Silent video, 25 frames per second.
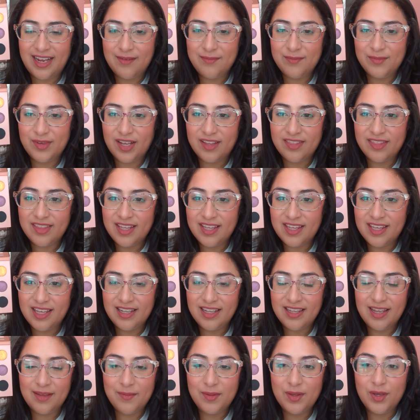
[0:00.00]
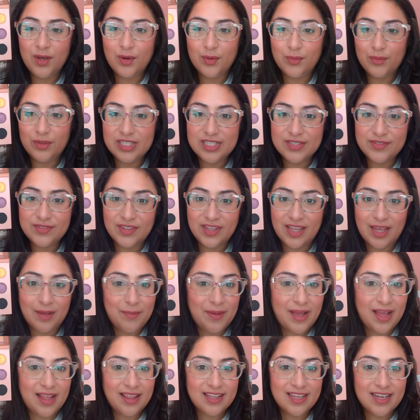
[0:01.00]
Like, I'm not thinking, let me go reach for
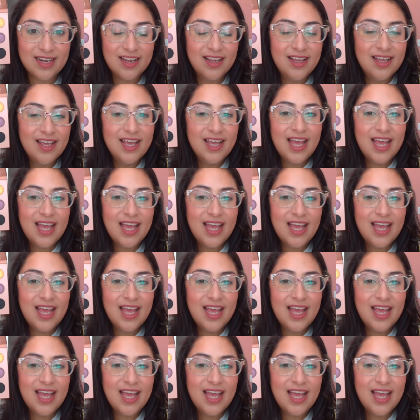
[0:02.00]
that palette.